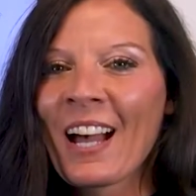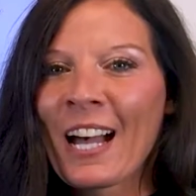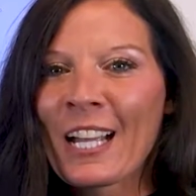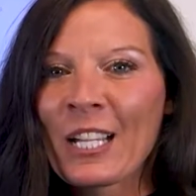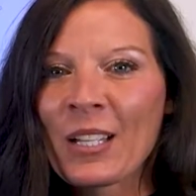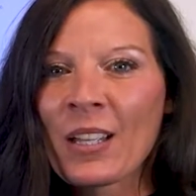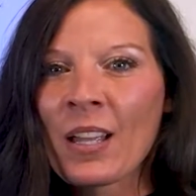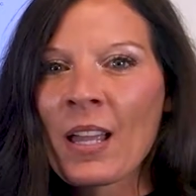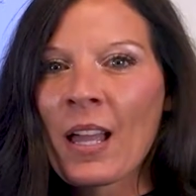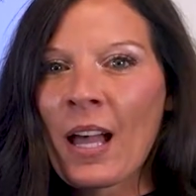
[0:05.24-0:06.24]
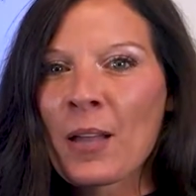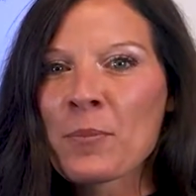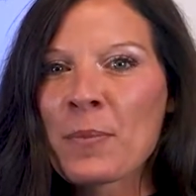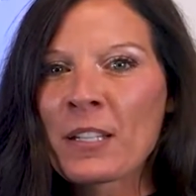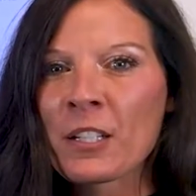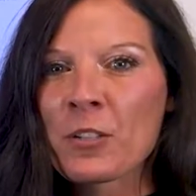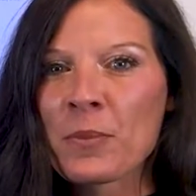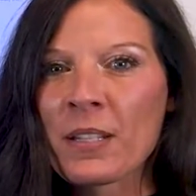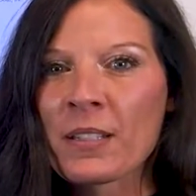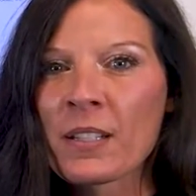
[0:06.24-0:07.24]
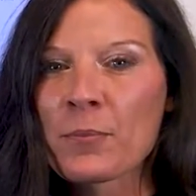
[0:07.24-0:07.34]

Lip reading: Hi, I'm Amanda Goodman,